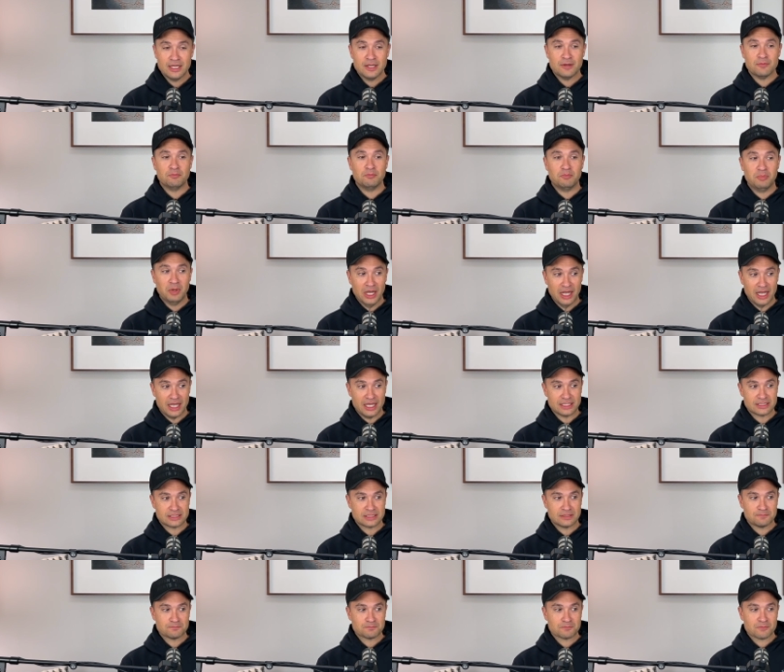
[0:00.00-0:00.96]

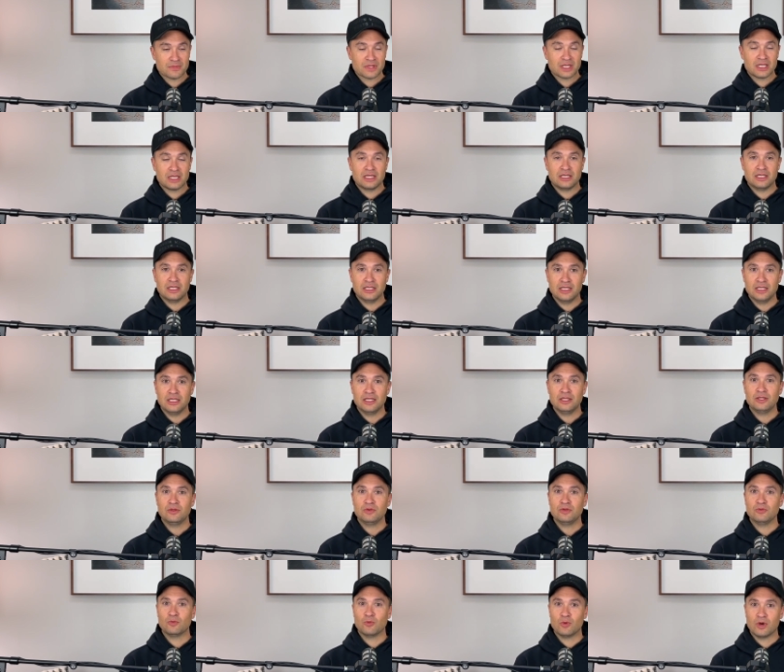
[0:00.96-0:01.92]
but
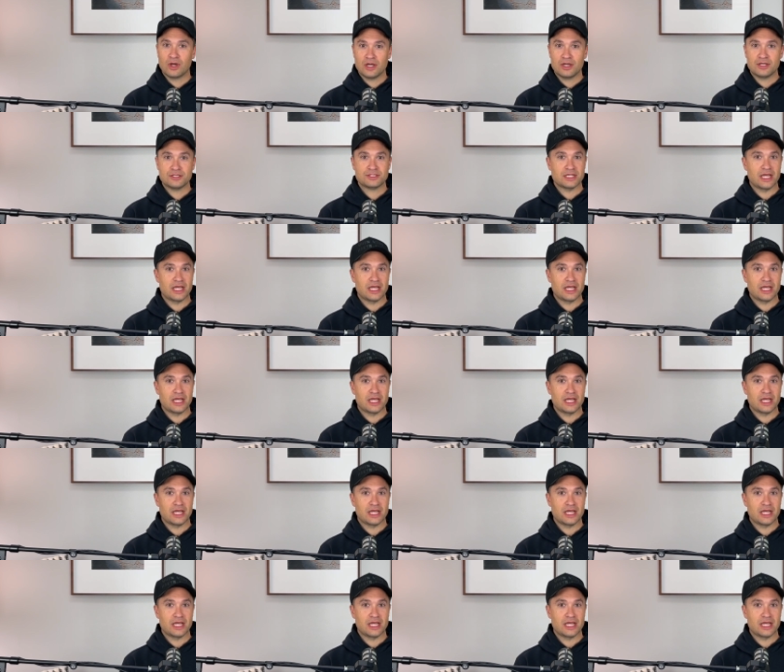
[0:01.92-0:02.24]
he was